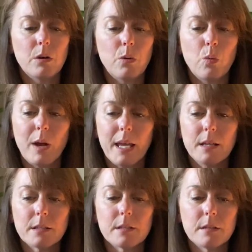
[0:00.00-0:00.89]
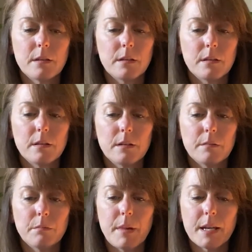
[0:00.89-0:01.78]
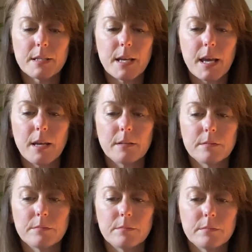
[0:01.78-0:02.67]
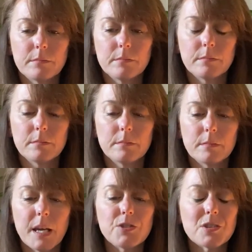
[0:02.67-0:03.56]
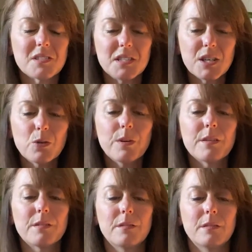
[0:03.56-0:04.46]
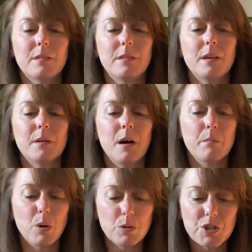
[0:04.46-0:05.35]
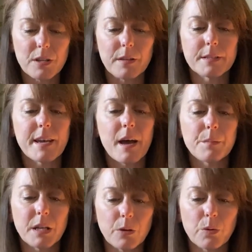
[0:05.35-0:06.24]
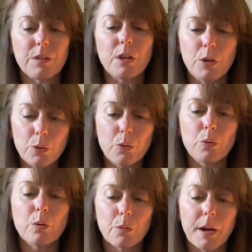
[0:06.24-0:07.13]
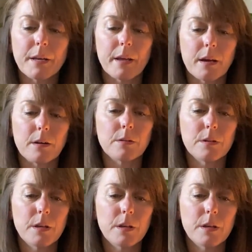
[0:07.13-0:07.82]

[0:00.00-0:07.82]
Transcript: wait, meditate, and just deal with the emotion that's happening with you right now.